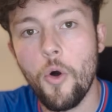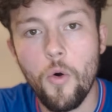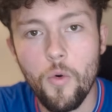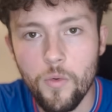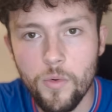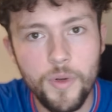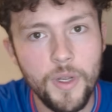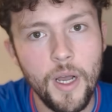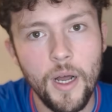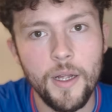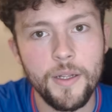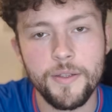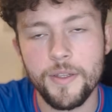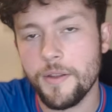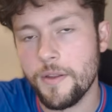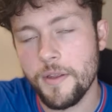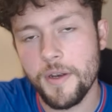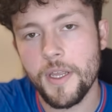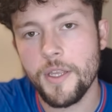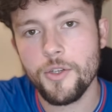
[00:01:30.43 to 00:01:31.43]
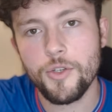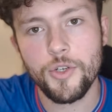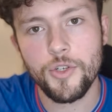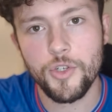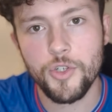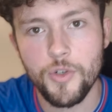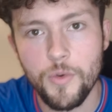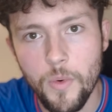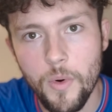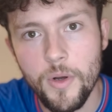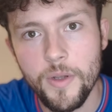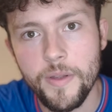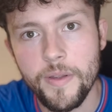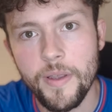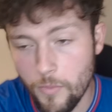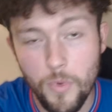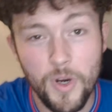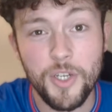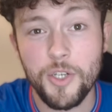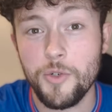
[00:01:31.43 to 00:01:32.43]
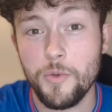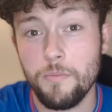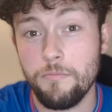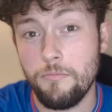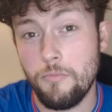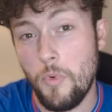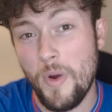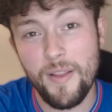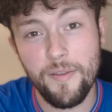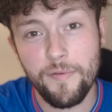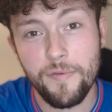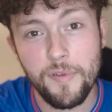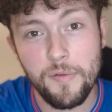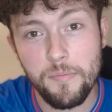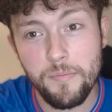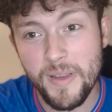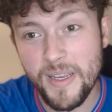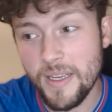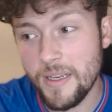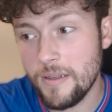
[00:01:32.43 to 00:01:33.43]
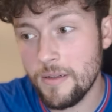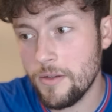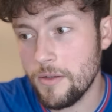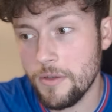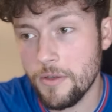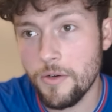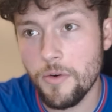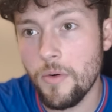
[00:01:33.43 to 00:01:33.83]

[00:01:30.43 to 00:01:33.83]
old guard of the Rangers squad, which went from being,